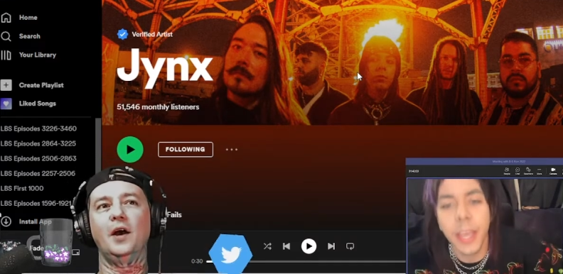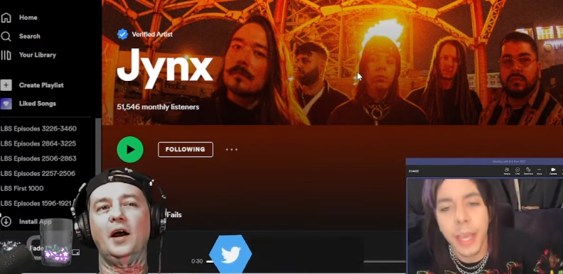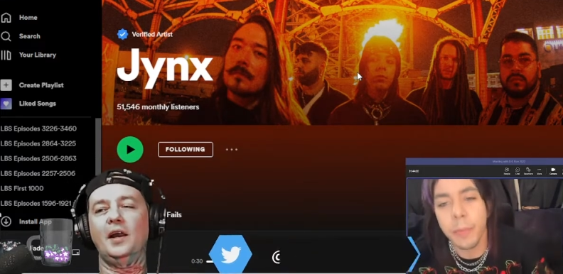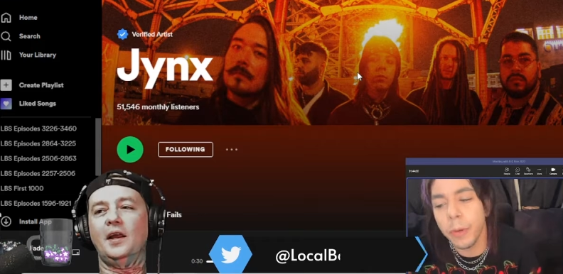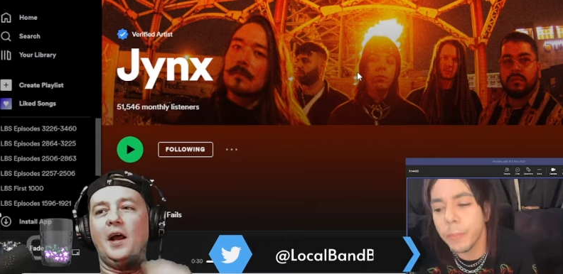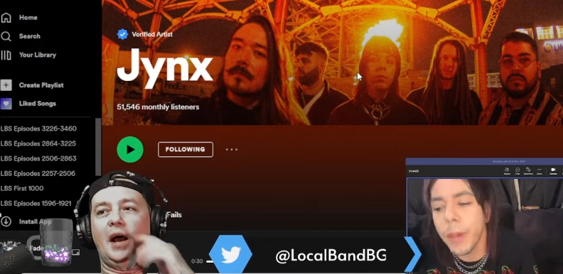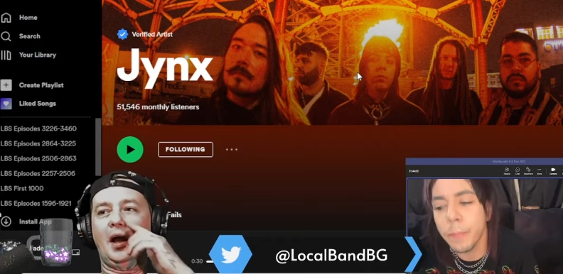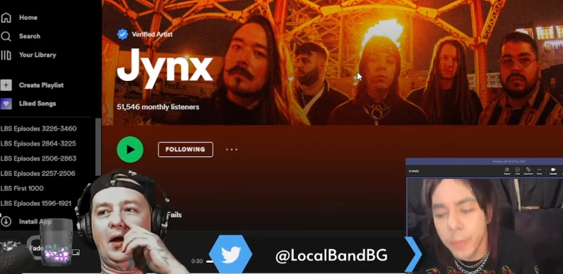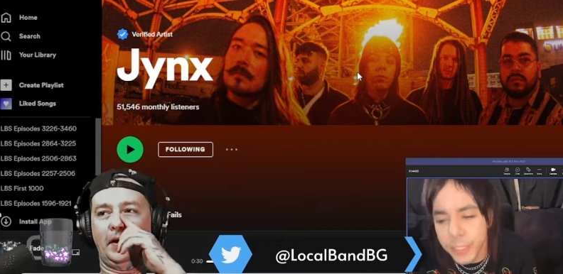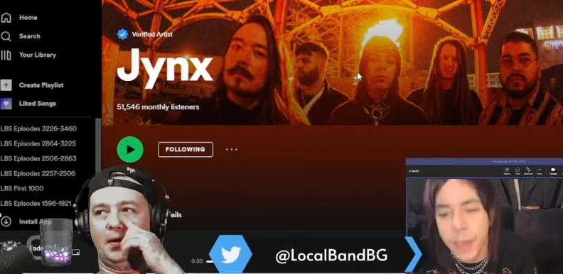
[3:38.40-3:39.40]
Speaker 1: yeah, I, but
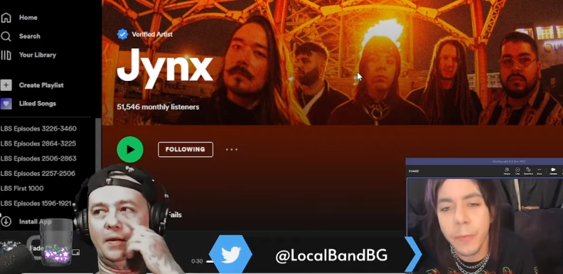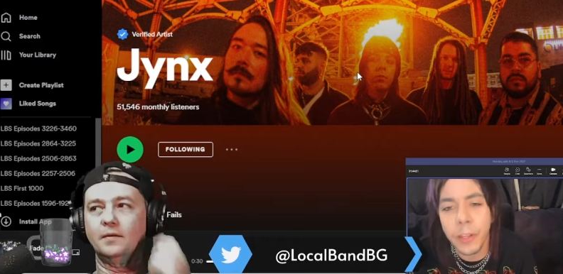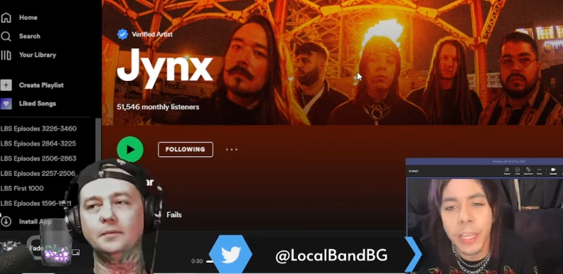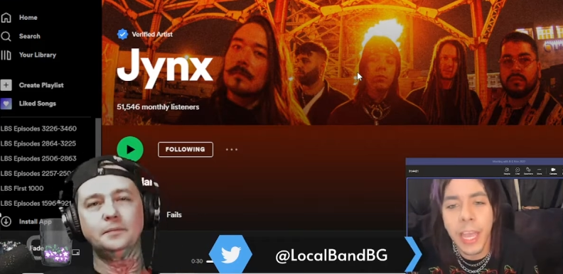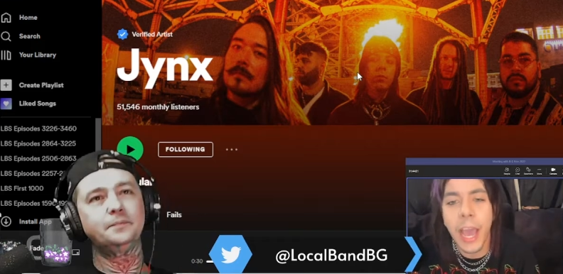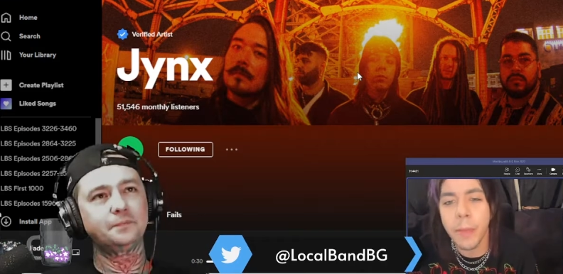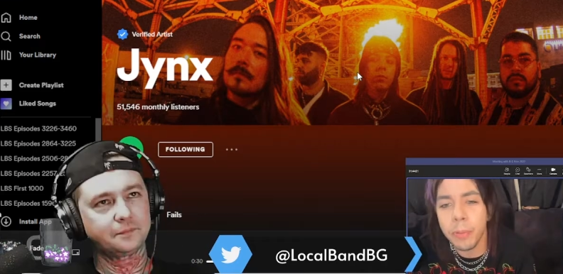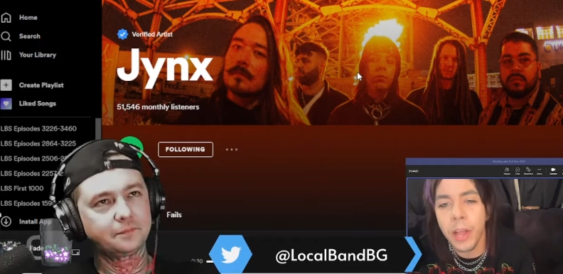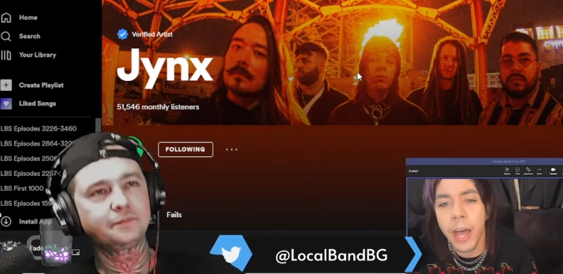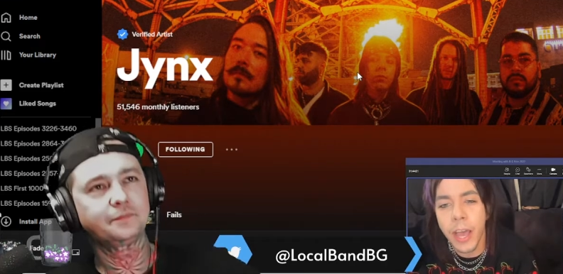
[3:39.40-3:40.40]
but but definitely I
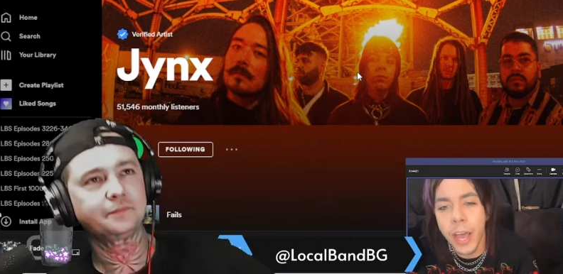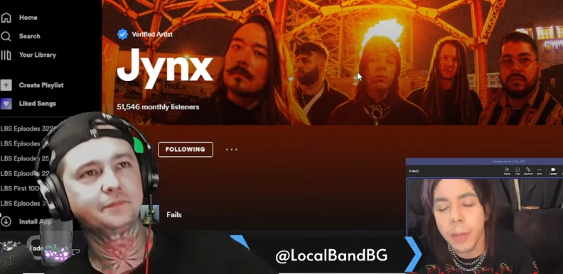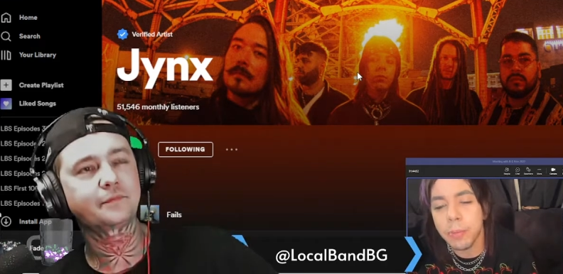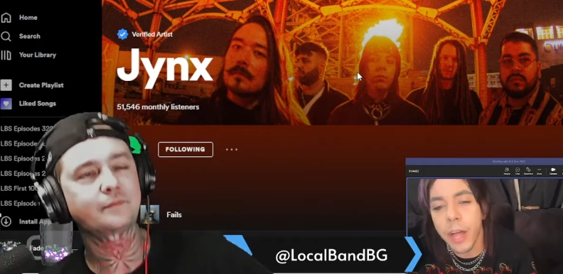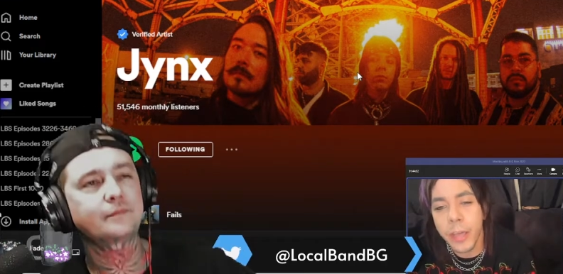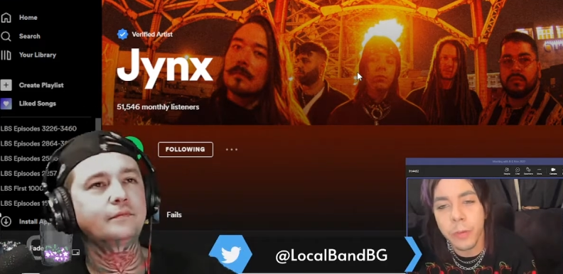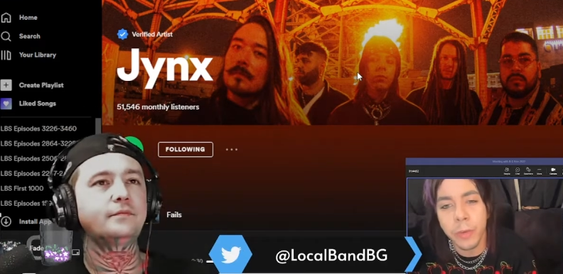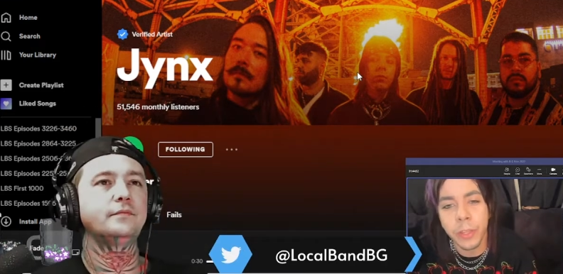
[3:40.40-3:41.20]
apply I apply the